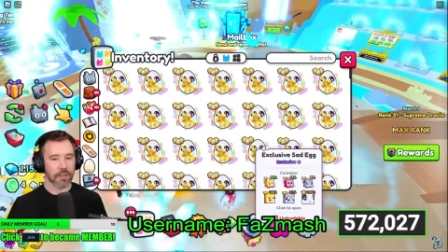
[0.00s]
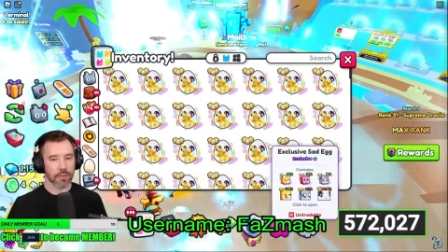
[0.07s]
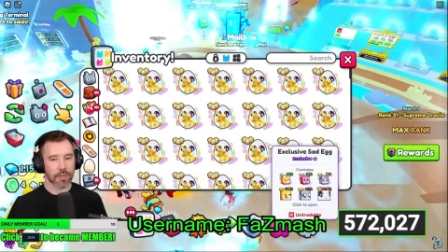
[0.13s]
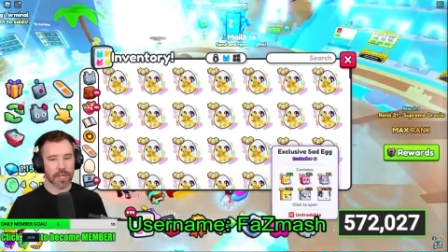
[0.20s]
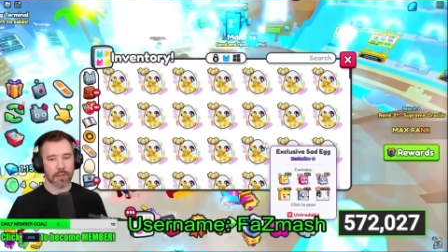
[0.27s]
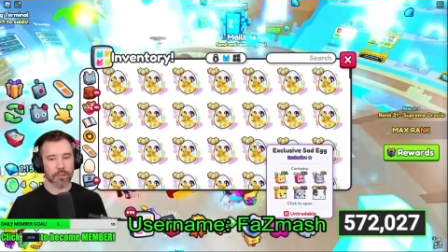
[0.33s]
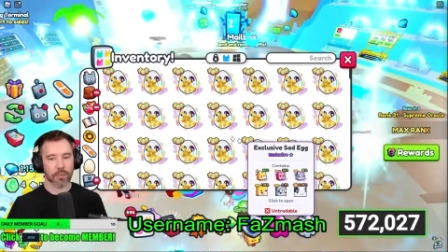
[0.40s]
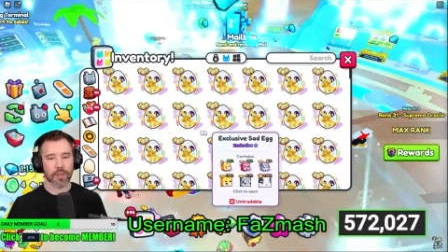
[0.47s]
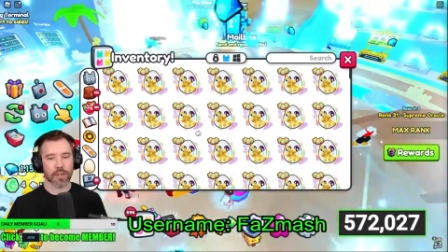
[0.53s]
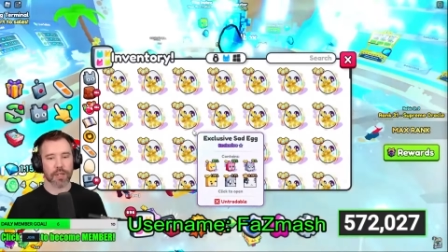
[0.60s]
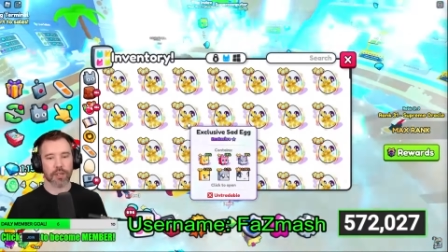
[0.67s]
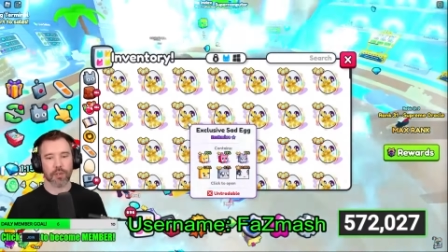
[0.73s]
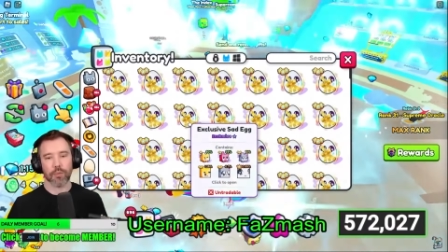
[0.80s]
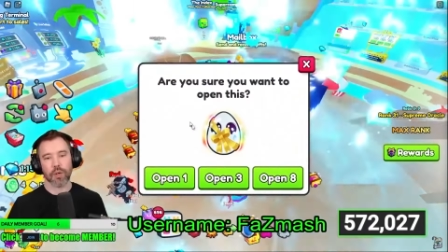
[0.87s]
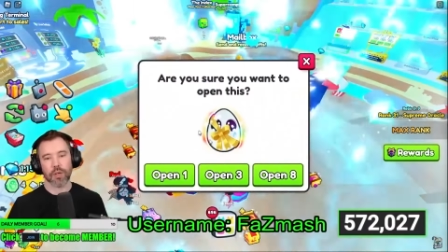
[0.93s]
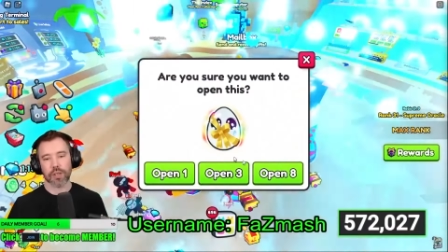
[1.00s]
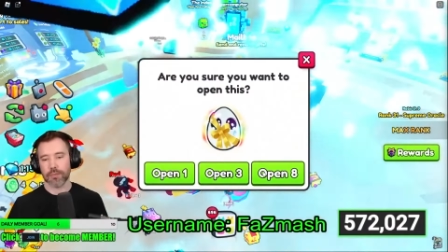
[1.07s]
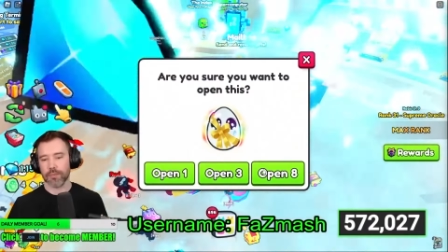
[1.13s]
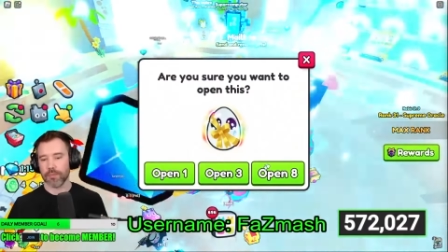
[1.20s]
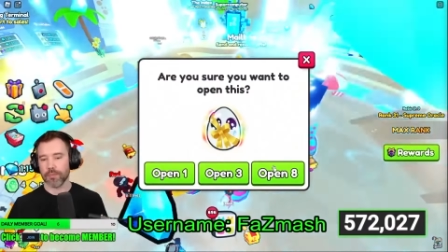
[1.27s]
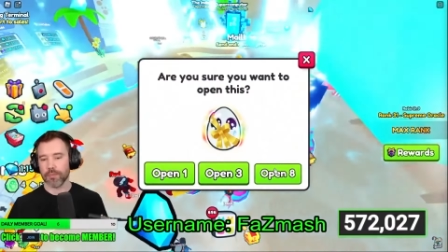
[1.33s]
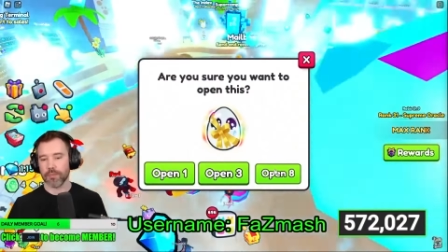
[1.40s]
We got we got to do more.
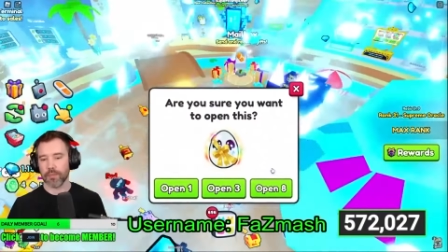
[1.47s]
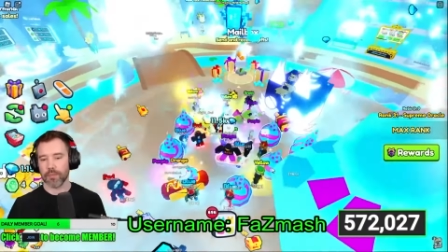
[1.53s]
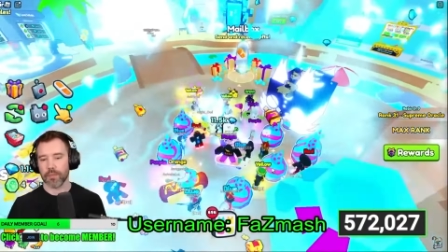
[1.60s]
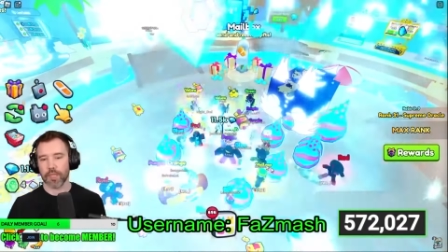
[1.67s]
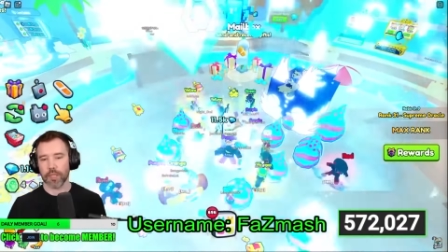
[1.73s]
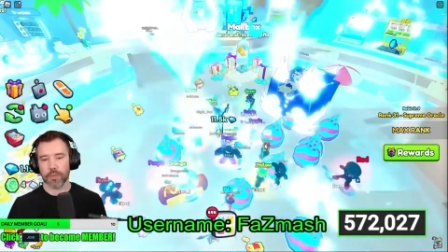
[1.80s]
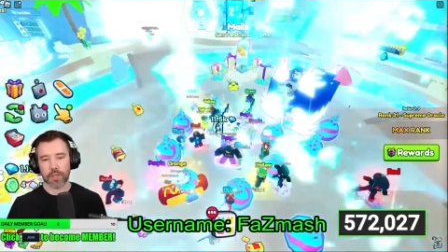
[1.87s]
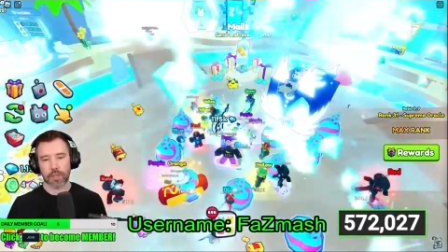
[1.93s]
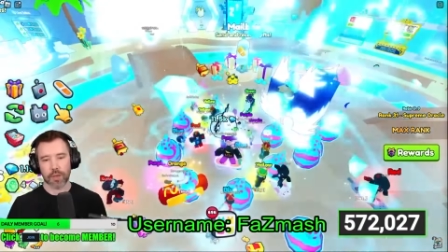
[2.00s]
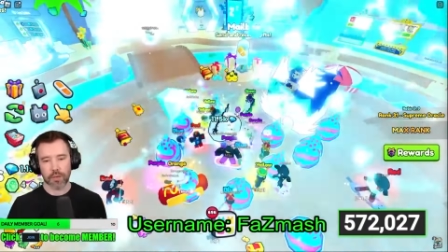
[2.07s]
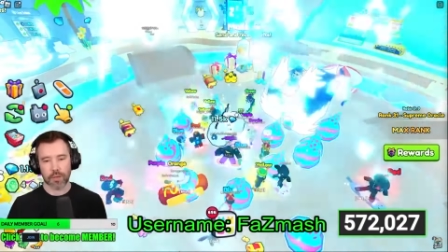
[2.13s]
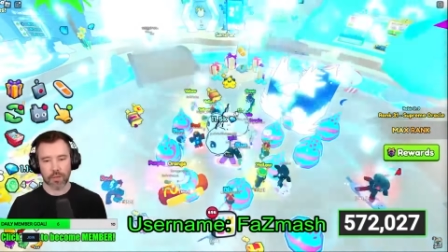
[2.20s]
Here we go.